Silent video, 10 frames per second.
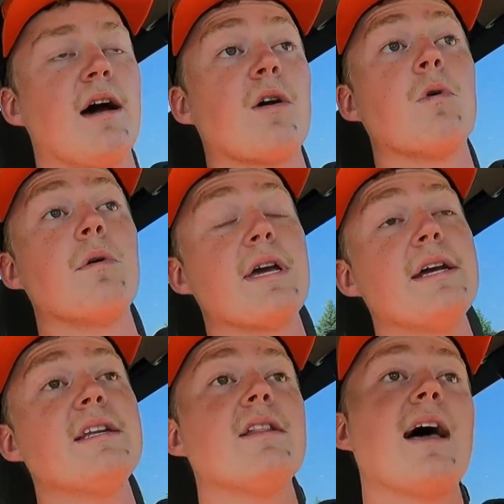we
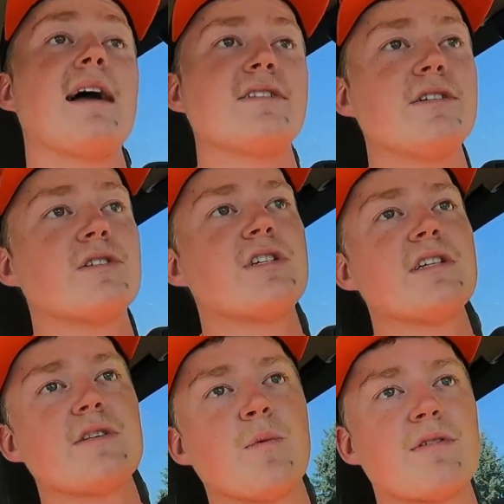ended last year's
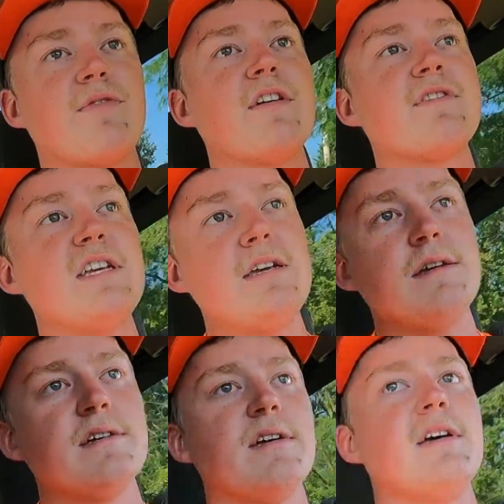season with 50,
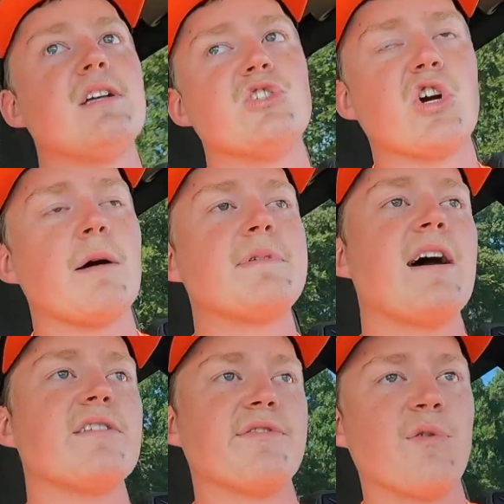dropped
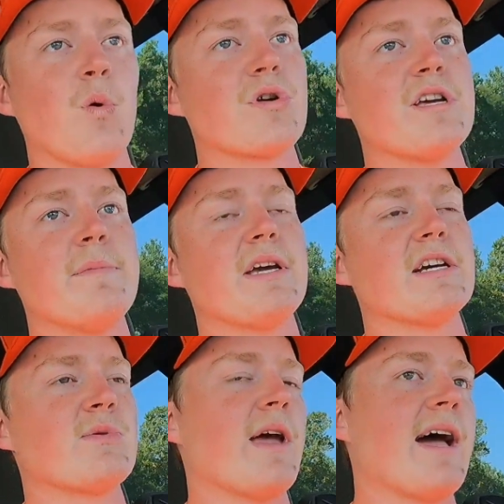down to 40
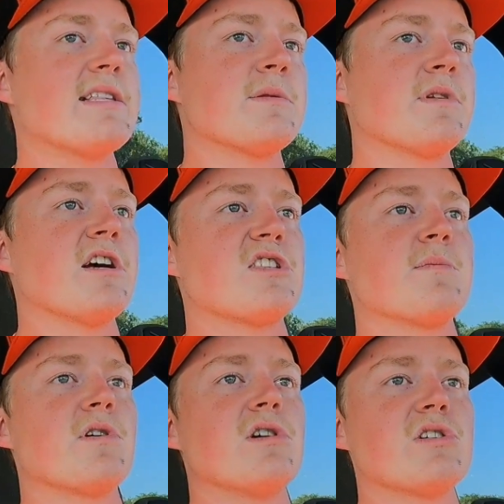because we had some
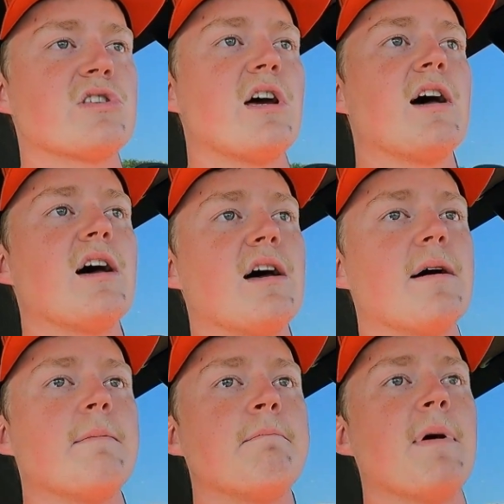customers
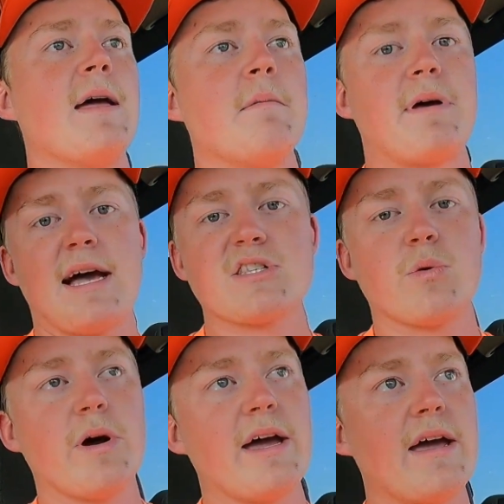pass
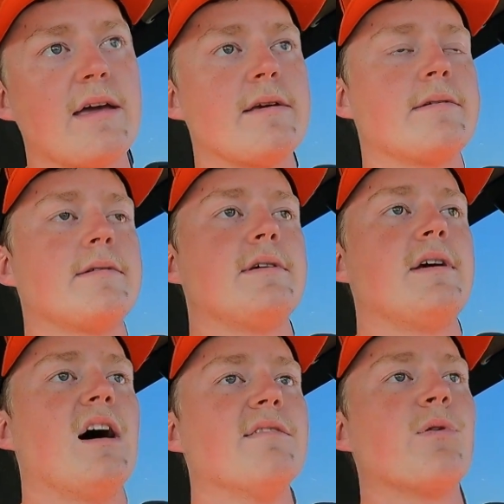away,
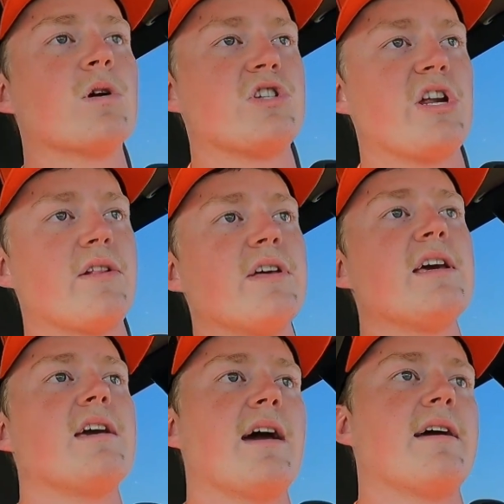
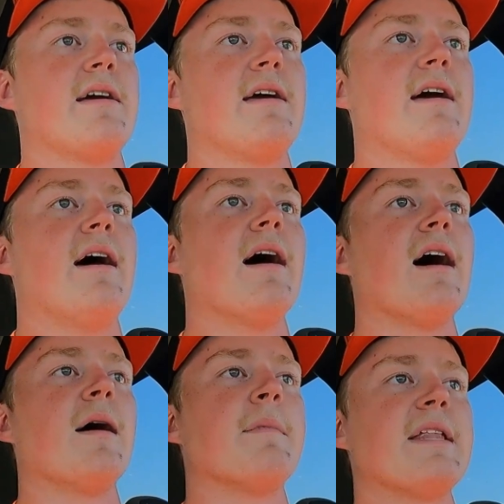unfortunately,
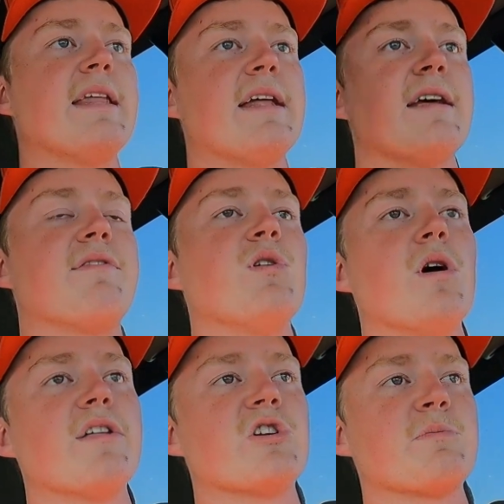and then a
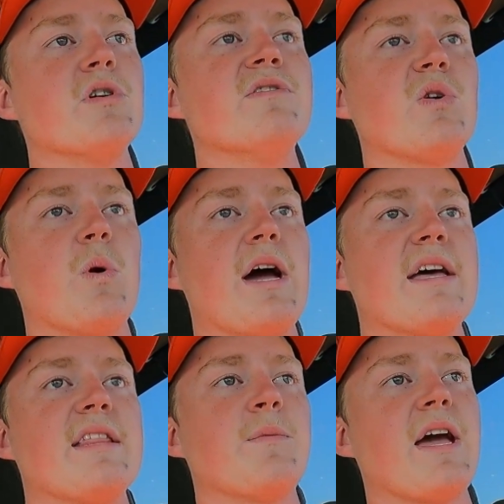few others moved
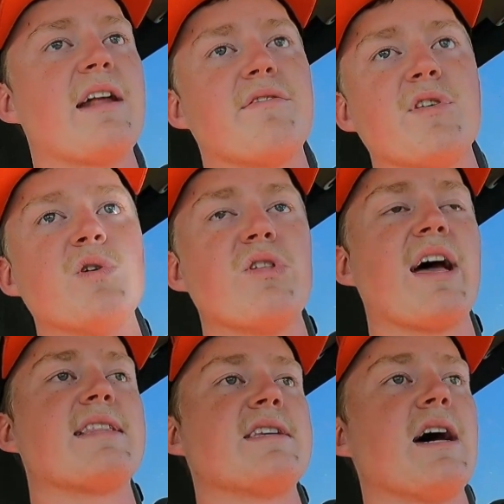away, and then we had a few
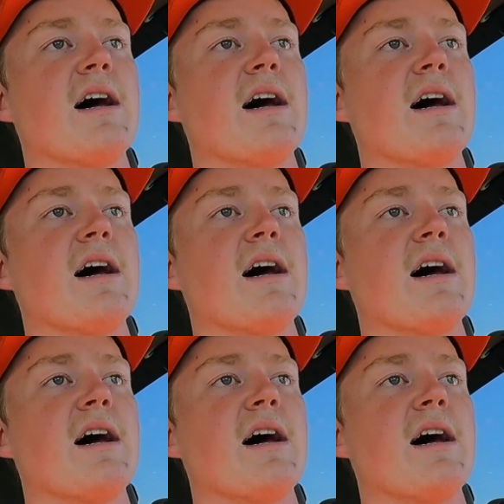that